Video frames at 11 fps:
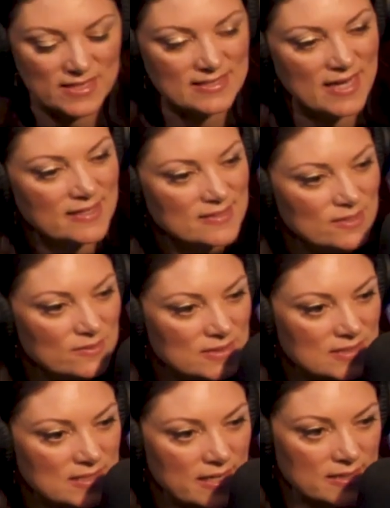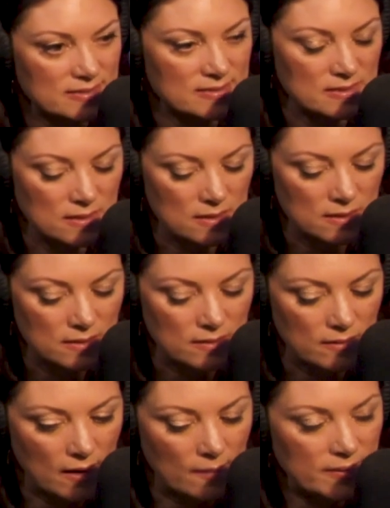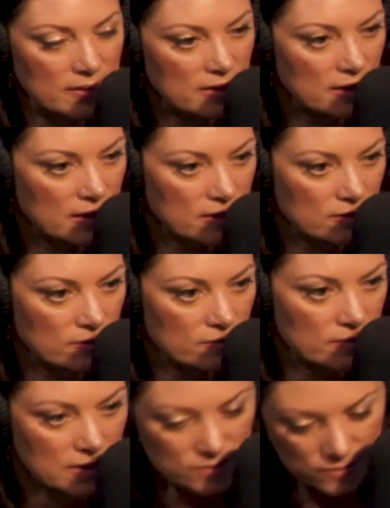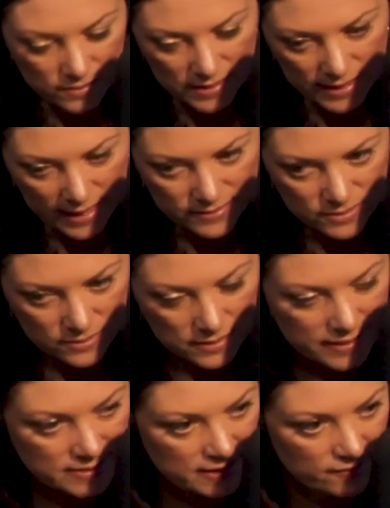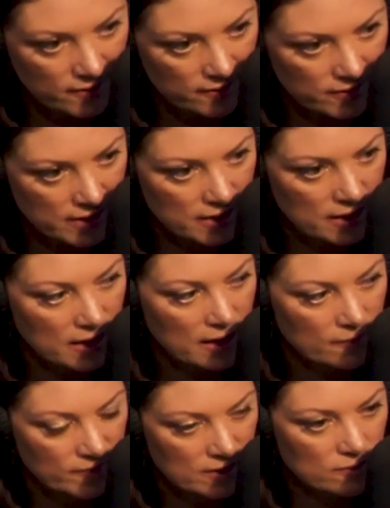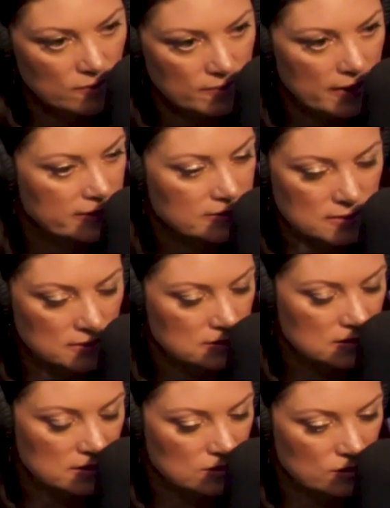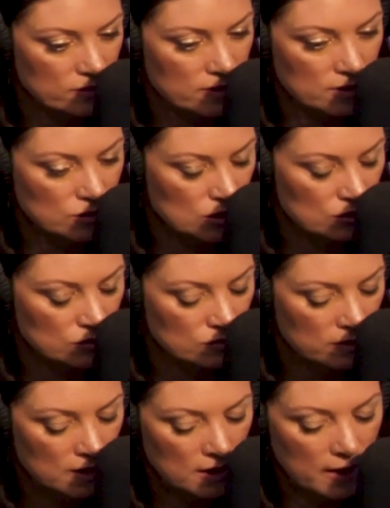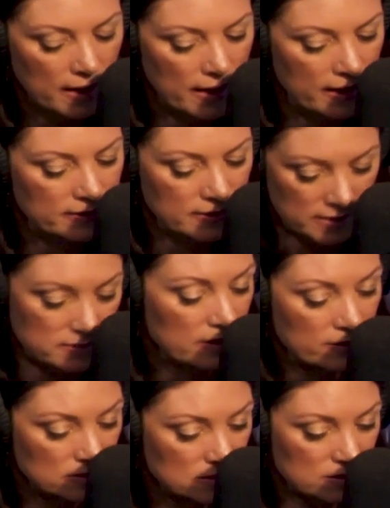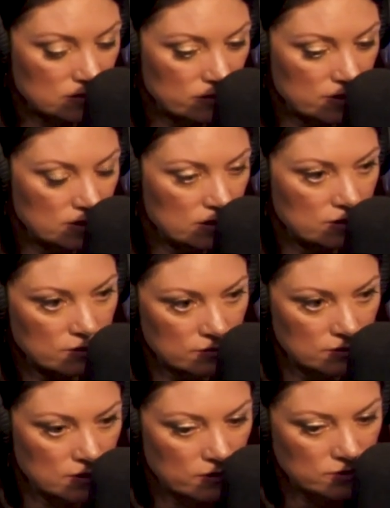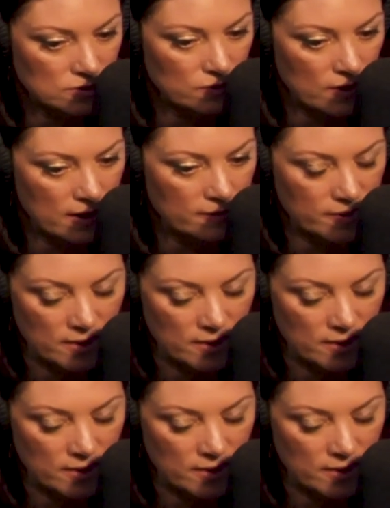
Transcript: texts you and says, I'll be at your because you, he has your itinerary. I'll be at your place at six thirty two, and he's there at six thirty two. Loads you up,